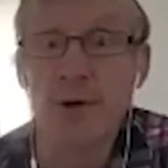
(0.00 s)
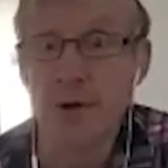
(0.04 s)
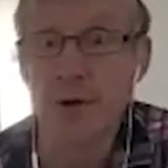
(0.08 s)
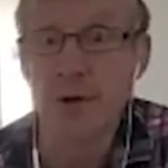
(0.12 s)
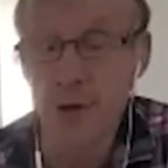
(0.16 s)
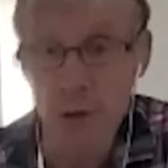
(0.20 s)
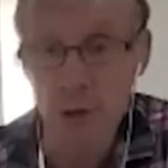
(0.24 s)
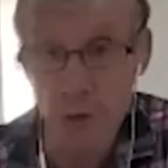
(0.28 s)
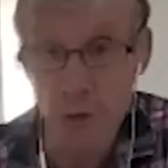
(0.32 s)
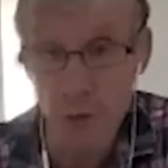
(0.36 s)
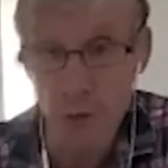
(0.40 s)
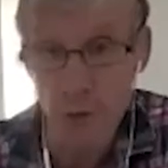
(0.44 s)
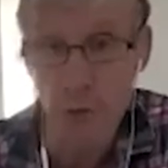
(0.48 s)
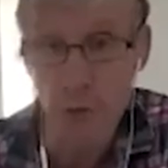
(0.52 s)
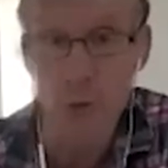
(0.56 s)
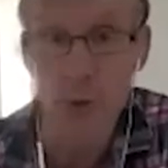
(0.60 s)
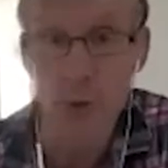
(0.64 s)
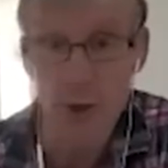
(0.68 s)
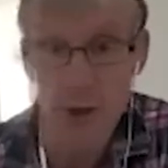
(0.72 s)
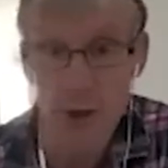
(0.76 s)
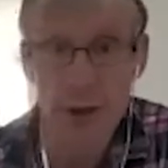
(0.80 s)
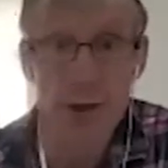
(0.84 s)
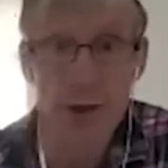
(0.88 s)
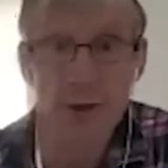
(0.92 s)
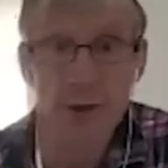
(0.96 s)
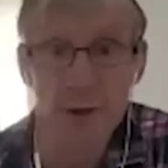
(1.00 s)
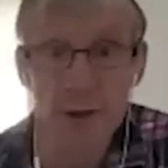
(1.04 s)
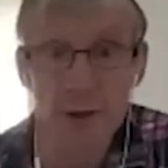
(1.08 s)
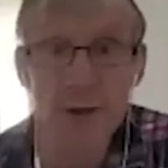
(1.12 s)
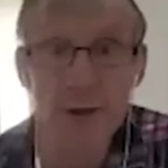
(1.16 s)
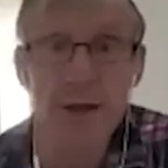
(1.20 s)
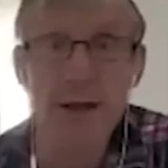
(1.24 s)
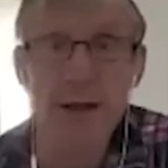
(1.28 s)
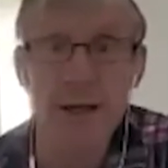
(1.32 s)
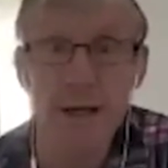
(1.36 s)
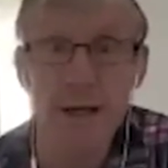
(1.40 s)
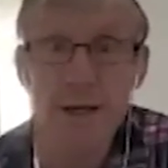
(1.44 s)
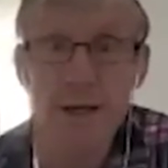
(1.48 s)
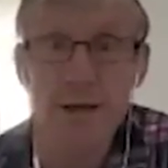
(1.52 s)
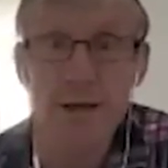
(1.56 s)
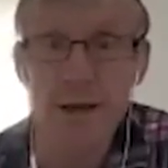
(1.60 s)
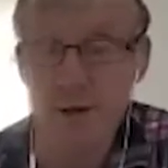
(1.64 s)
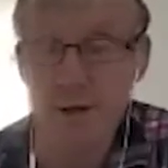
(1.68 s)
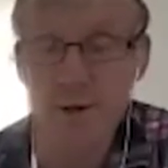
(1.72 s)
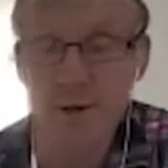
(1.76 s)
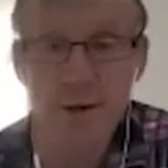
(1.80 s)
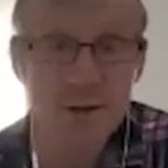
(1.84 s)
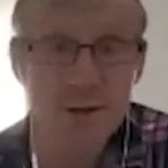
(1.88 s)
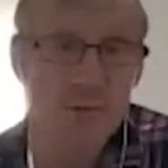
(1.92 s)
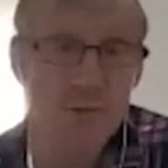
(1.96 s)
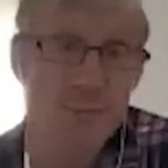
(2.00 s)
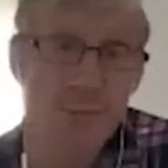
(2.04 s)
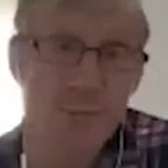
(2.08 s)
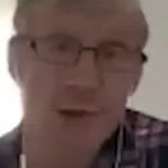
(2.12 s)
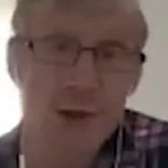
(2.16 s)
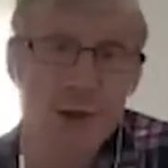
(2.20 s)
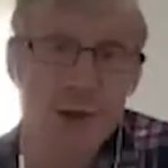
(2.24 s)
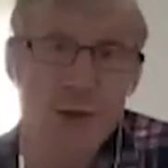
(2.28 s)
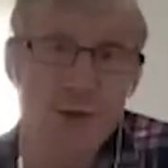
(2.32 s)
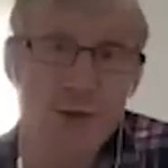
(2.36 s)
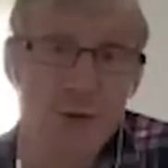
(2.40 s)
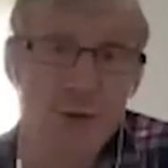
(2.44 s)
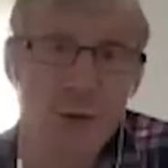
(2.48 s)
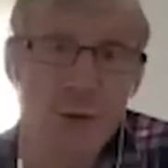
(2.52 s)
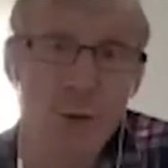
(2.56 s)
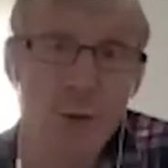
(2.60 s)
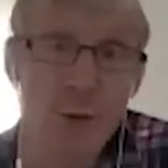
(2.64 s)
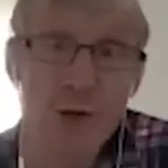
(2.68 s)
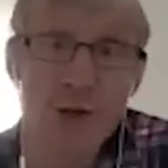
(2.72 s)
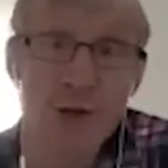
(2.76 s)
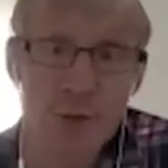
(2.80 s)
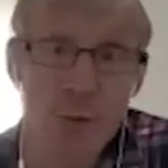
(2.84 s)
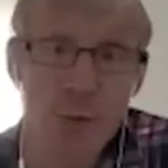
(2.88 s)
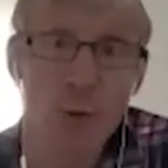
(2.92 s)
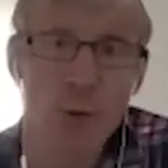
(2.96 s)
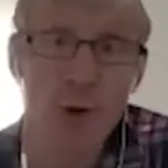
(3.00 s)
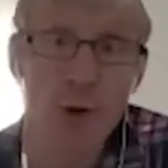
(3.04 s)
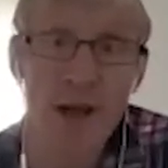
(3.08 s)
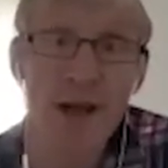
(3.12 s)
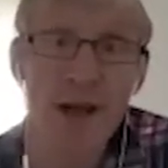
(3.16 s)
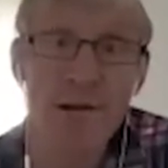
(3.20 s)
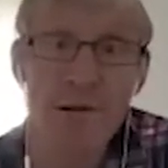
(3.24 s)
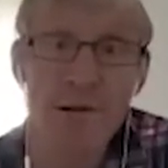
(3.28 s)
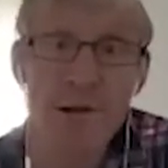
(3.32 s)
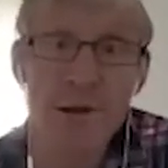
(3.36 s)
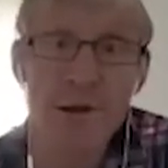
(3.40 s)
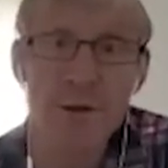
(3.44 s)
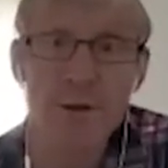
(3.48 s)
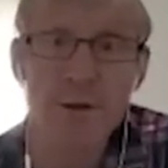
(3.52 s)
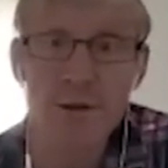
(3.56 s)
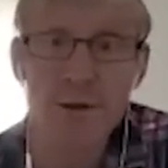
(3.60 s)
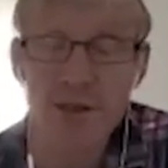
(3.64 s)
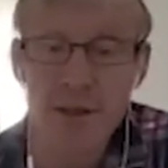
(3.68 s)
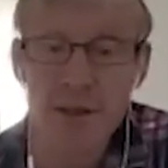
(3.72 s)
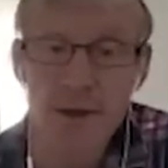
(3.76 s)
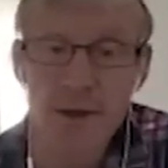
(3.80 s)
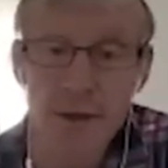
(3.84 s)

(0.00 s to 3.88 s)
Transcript: you will need, it's pretty normally small areas,